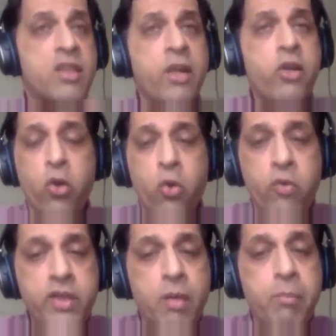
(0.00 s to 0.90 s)
So this has
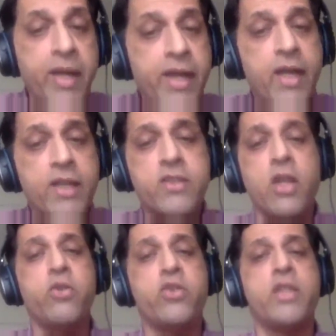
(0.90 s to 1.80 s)
nothing to do with
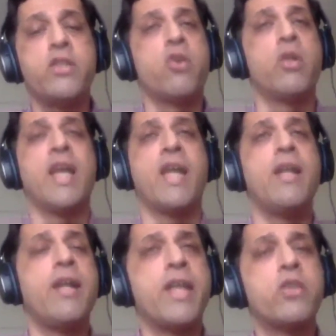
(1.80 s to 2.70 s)
the media
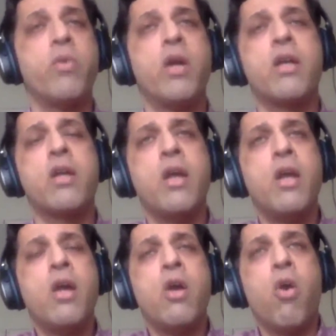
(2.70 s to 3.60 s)
solutions or the
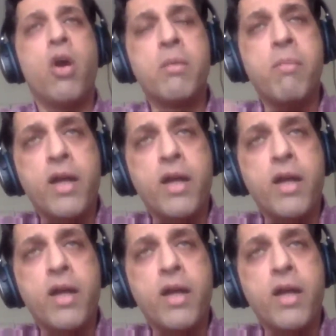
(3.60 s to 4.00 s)
analytics work